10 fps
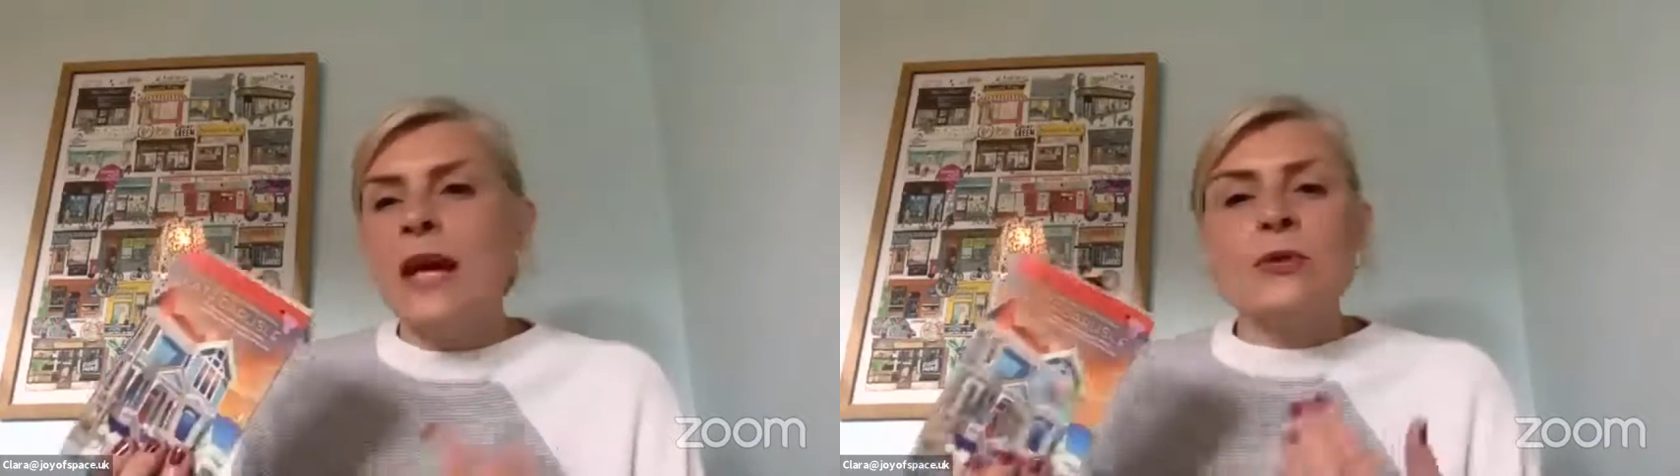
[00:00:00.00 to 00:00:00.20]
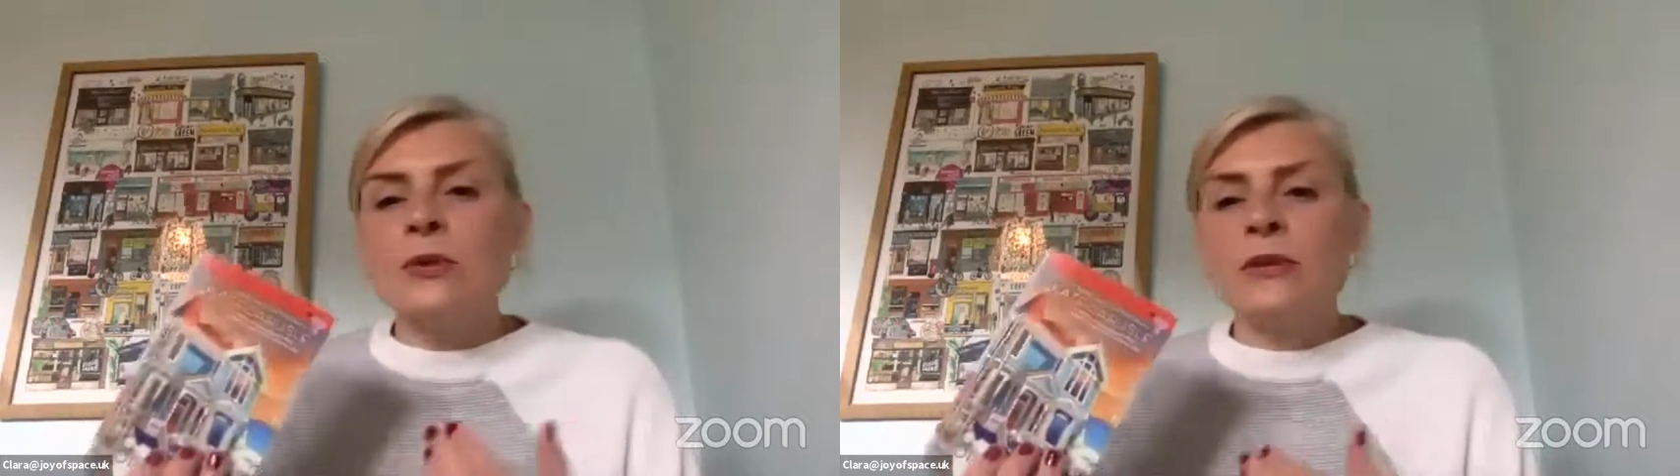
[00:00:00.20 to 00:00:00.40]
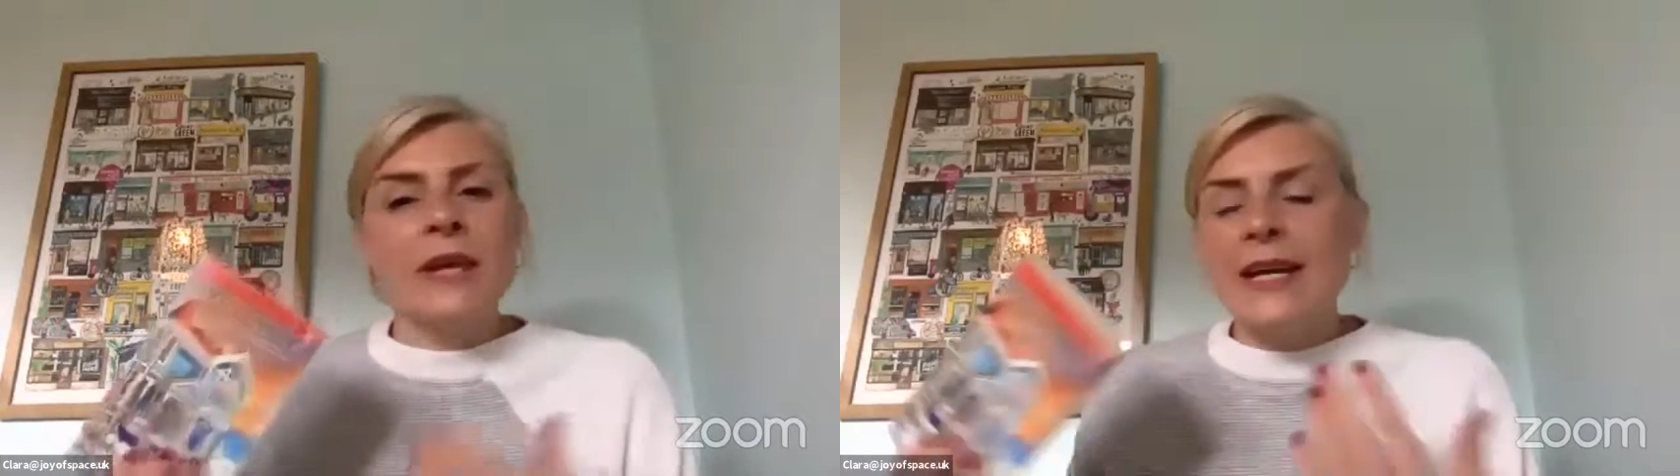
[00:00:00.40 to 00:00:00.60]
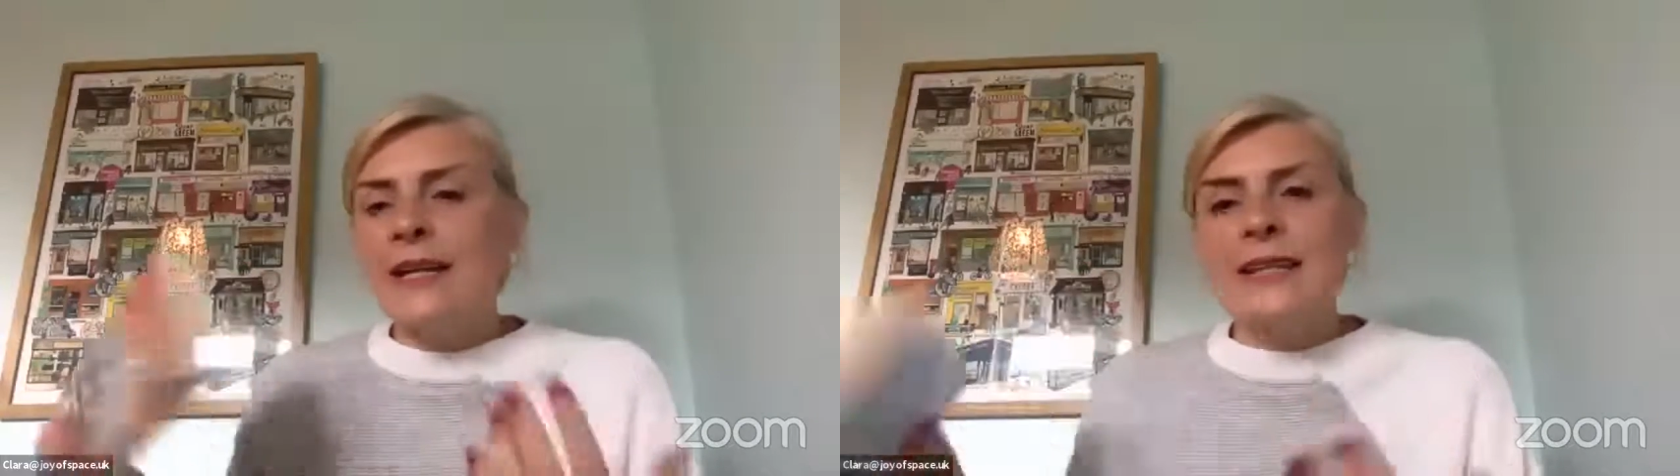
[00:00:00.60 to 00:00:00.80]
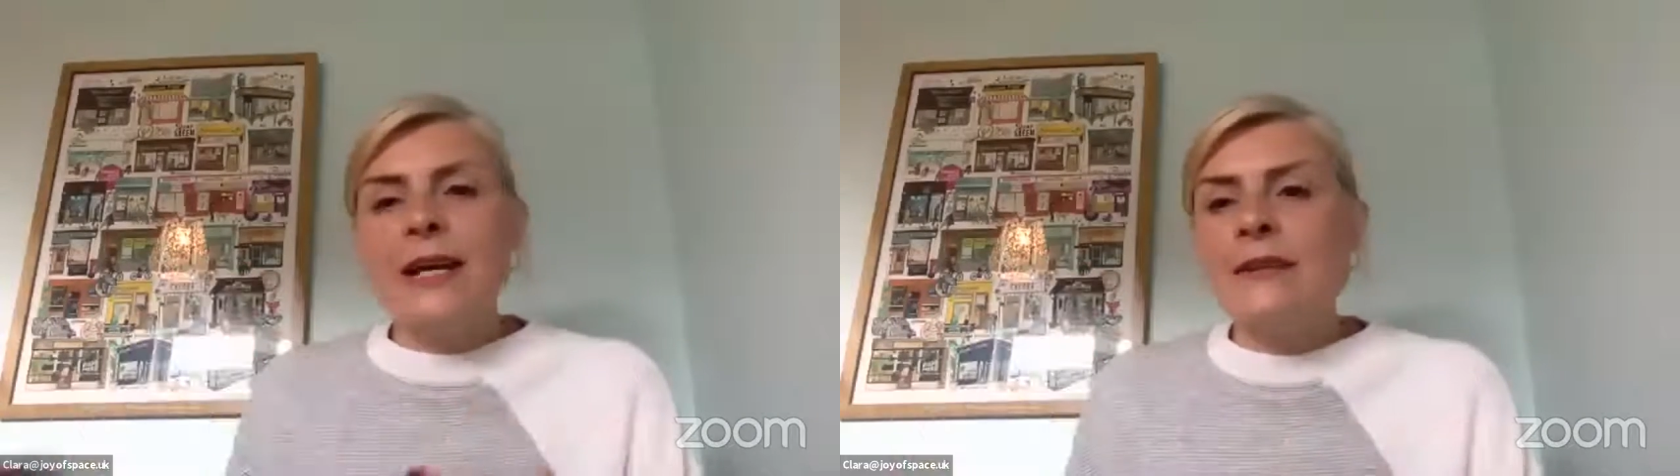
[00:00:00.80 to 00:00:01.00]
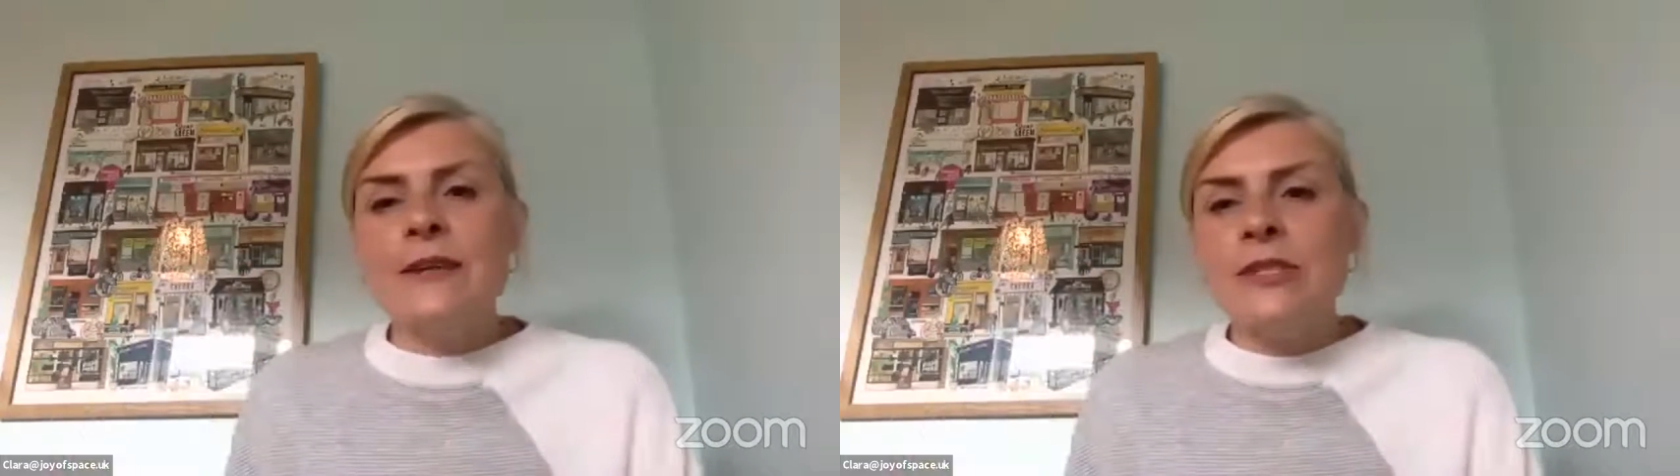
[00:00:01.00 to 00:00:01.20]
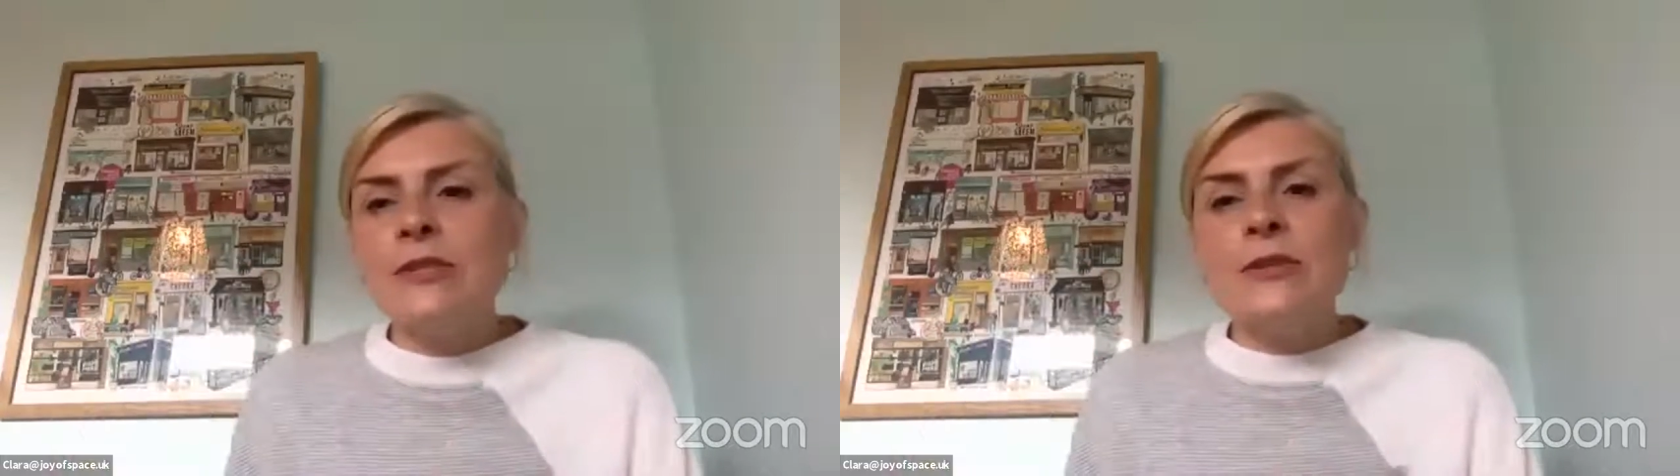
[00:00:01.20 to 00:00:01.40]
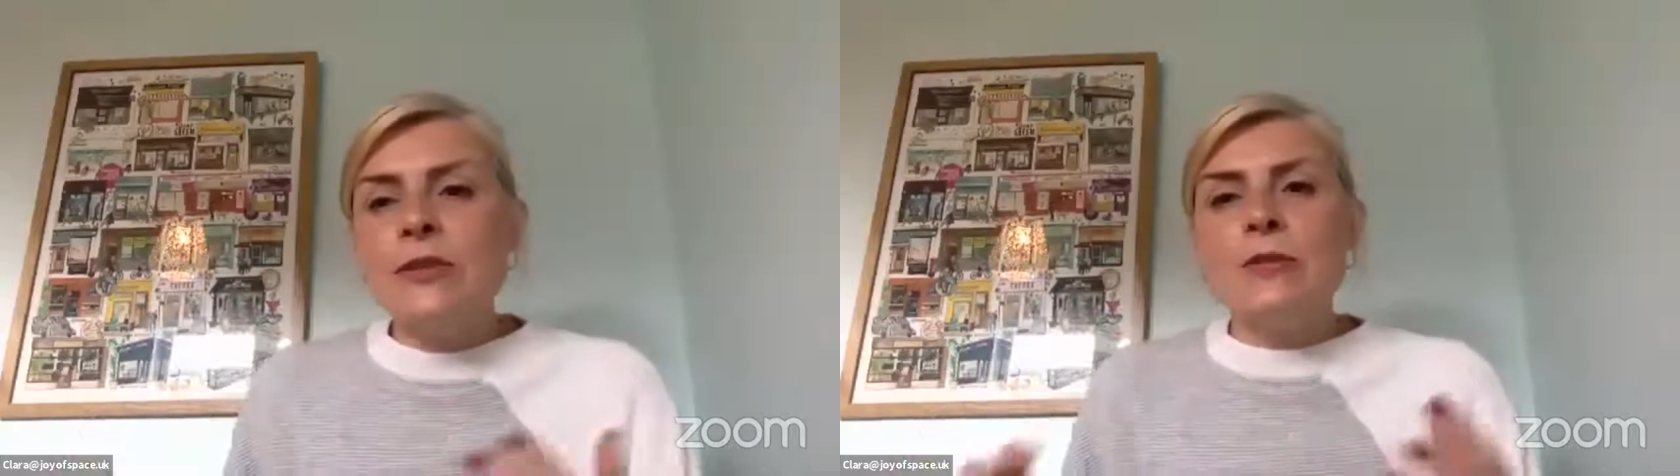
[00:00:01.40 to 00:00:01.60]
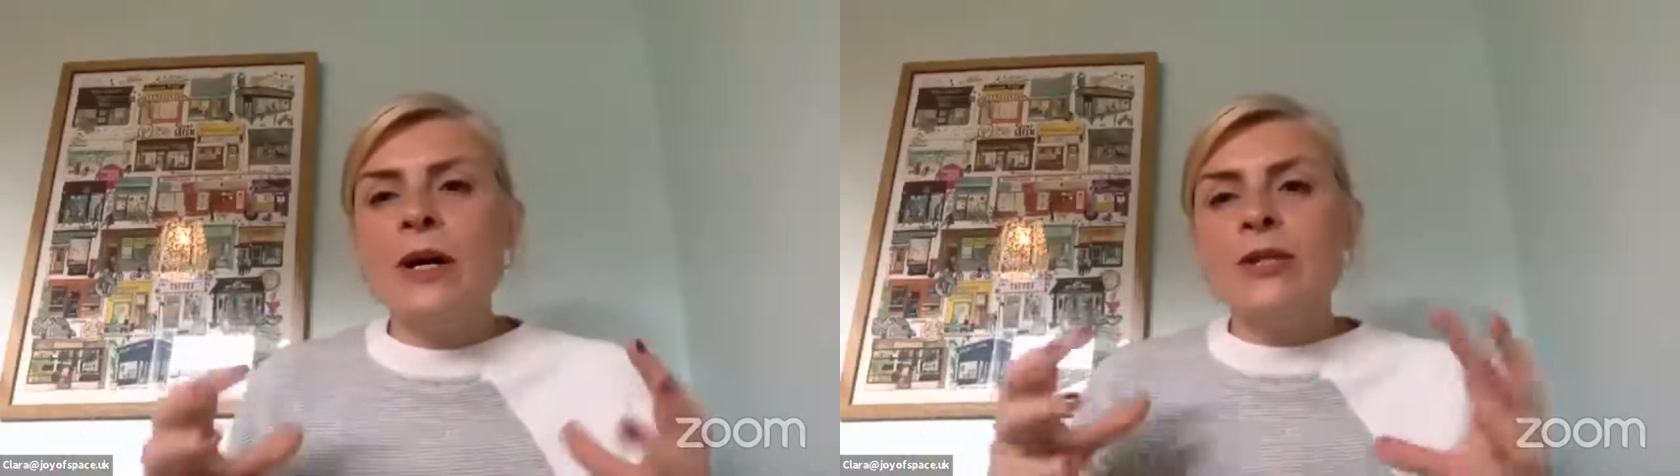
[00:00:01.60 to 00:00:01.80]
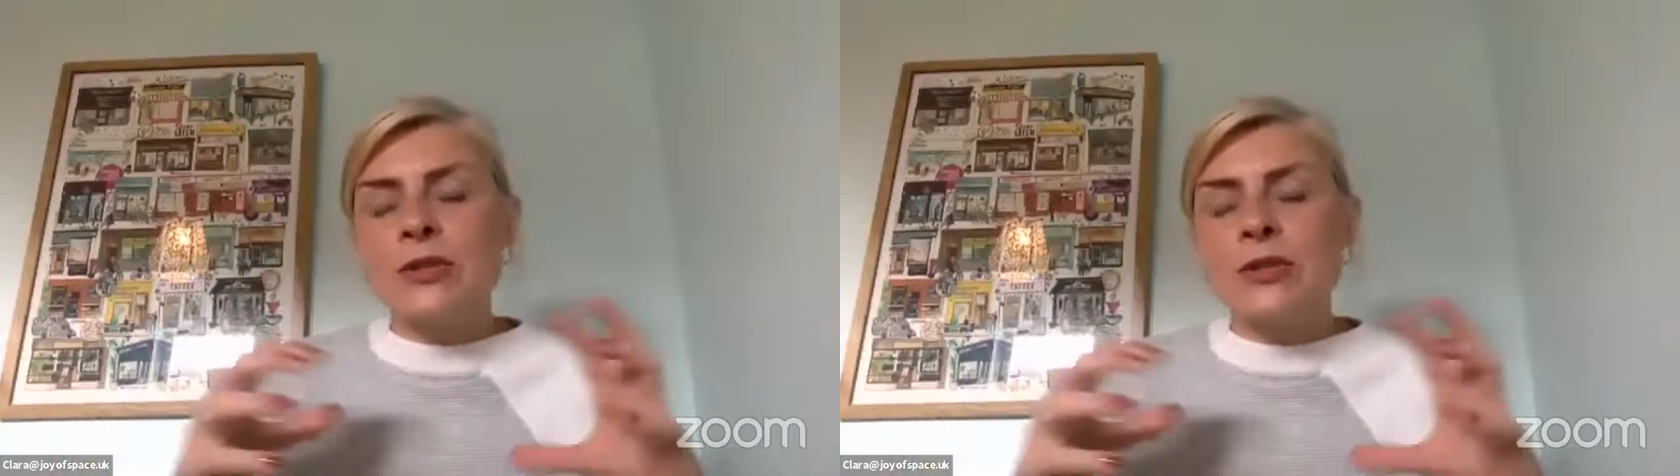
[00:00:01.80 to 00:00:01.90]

I don't like television too much.